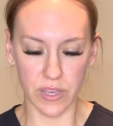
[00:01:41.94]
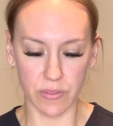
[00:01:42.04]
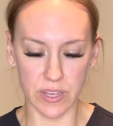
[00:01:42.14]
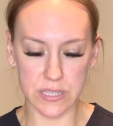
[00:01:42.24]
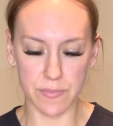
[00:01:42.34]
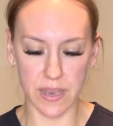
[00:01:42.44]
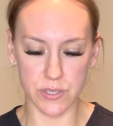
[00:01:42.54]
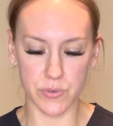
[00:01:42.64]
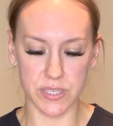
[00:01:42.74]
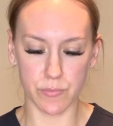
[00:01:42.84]
This mass
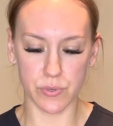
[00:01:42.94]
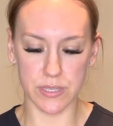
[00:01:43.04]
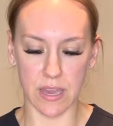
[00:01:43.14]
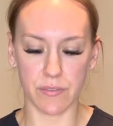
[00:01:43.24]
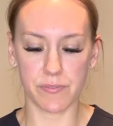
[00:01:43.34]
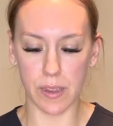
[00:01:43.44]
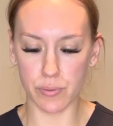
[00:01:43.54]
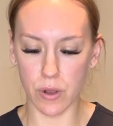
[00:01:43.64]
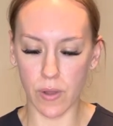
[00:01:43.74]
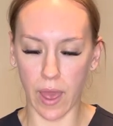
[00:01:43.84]
resembles a
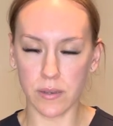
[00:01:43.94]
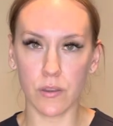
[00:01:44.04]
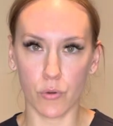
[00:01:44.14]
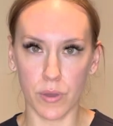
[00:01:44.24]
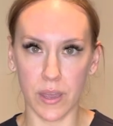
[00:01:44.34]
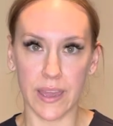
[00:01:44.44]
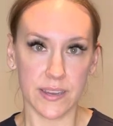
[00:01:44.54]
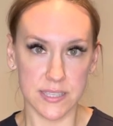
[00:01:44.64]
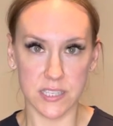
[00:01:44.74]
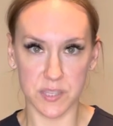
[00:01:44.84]
fibroadenoma and
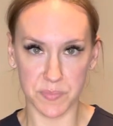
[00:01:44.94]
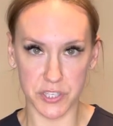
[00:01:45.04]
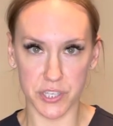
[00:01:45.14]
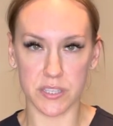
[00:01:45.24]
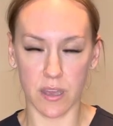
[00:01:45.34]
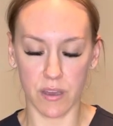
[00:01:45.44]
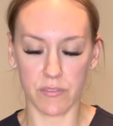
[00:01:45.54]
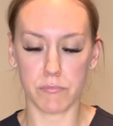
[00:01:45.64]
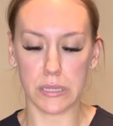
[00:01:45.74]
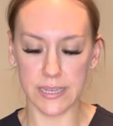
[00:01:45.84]
is suspicious of
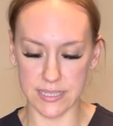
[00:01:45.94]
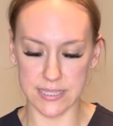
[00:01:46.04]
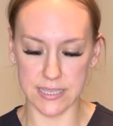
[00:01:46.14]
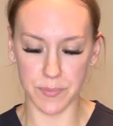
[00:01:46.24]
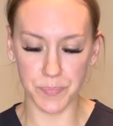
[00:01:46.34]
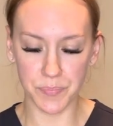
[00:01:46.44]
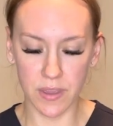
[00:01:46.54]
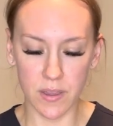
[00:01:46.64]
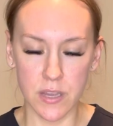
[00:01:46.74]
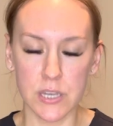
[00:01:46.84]
malignancy.
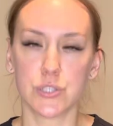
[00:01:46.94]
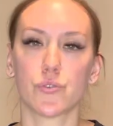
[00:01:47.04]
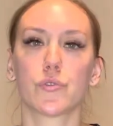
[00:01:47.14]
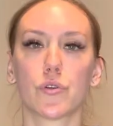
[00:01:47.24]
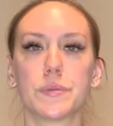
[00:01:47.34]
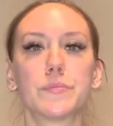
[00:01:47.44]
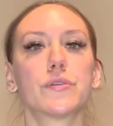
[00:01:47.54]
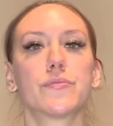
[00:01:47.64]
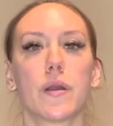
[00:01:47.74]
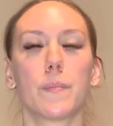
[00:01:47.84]
So if you remember
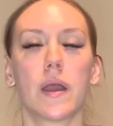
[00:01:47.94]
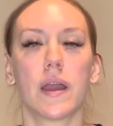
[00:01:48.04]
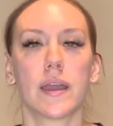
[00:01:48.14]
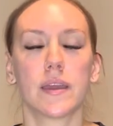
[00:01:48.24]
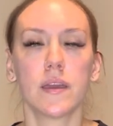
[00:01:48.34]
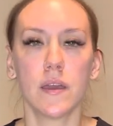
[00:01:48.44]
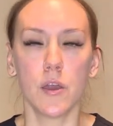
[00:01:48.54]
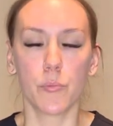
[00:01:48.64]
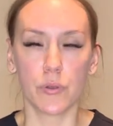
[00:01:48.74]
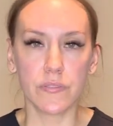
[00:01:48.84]
from my
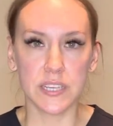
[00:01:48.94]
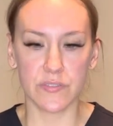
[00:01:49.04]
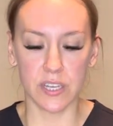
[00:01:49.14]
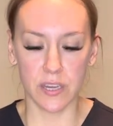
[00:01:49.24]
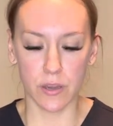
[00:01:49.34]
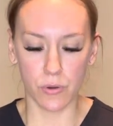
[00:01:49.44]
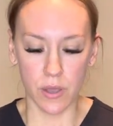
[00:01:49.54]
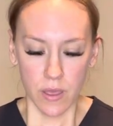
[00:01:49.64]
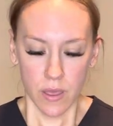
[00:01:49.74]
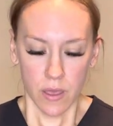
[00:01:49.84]
previous video,
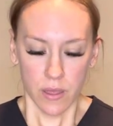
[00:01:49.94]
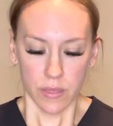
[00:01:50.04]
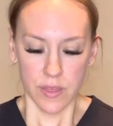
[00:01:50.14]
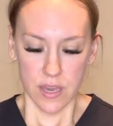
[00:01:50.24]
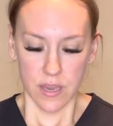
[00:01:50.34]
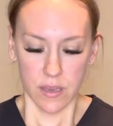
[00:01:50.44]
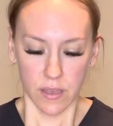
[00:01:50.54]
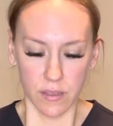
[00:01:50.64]
the